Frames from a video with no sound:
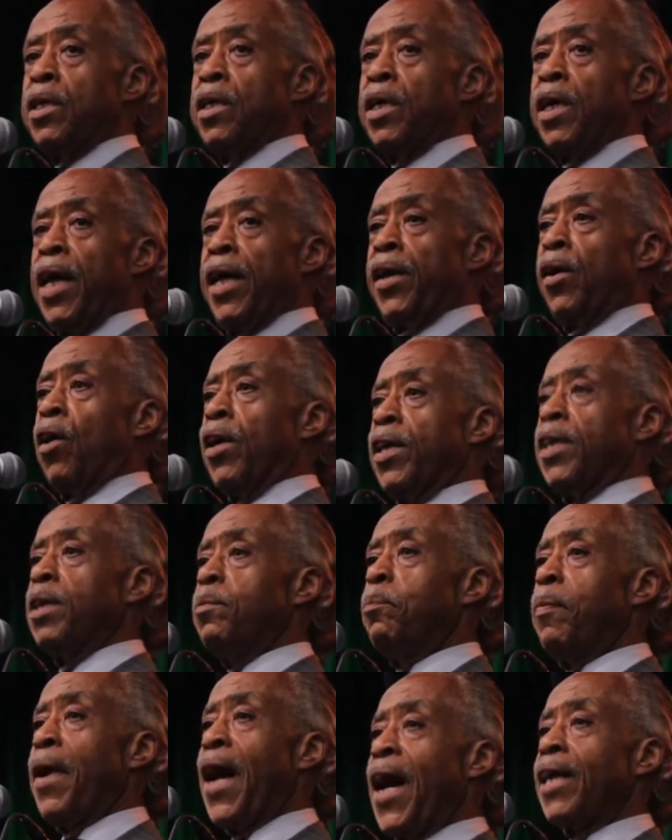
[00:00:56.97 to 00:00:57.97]
And on the
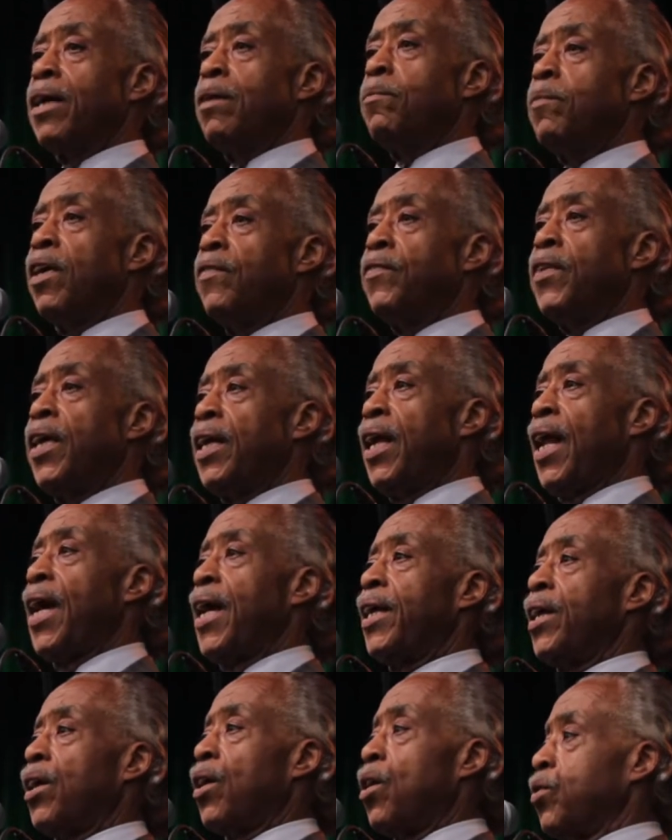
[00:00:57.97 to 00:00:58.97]
bottom of the
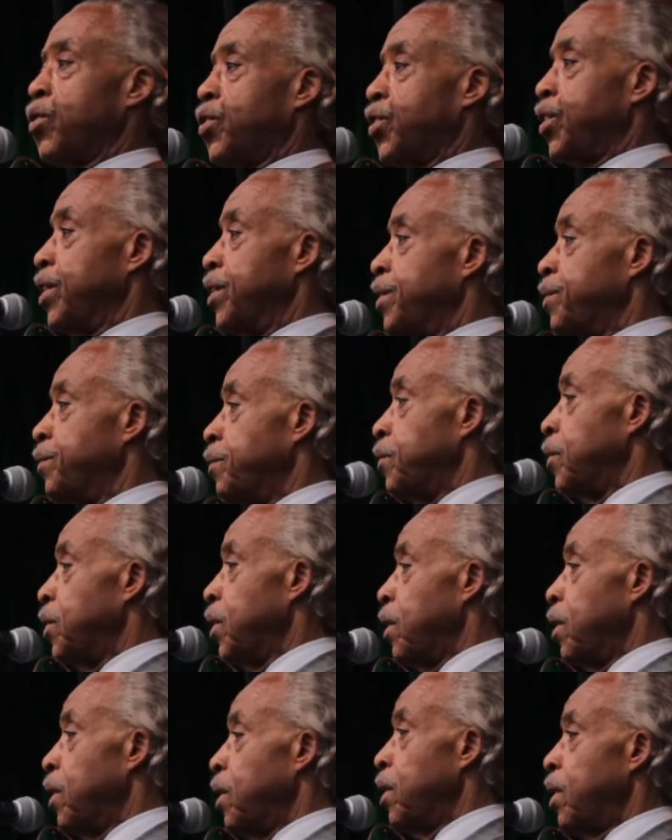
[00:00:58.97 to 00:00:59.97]
Atlantic Ocean
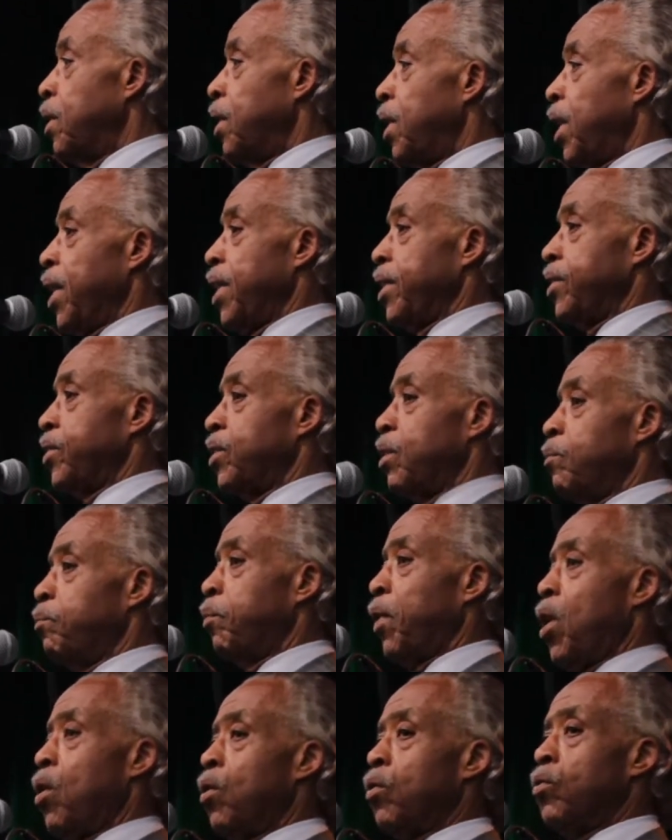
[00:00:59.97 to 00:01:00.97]
lays the
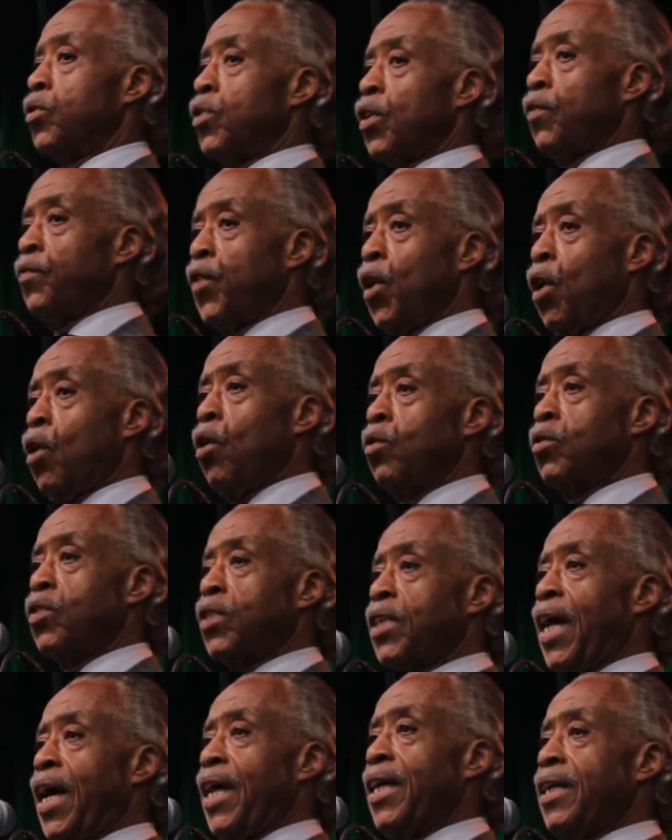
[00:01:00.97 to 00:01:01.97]
bones of those
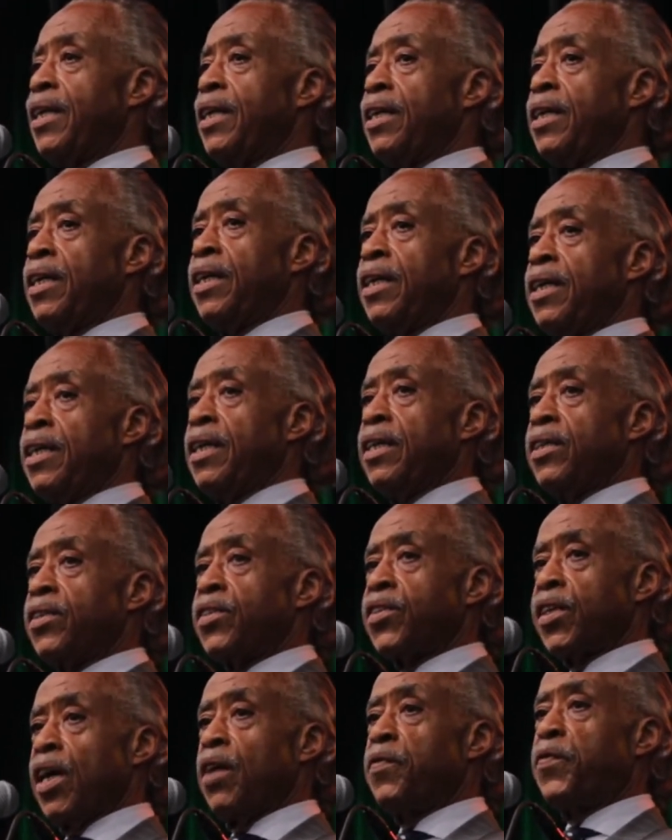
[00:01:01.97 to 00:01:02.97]
that
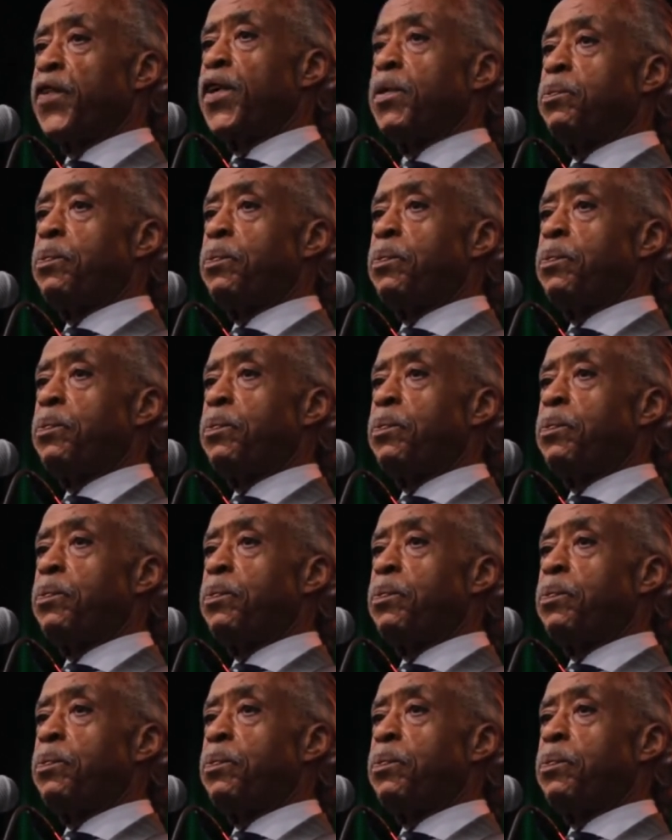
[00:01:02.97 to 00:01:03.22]
suffered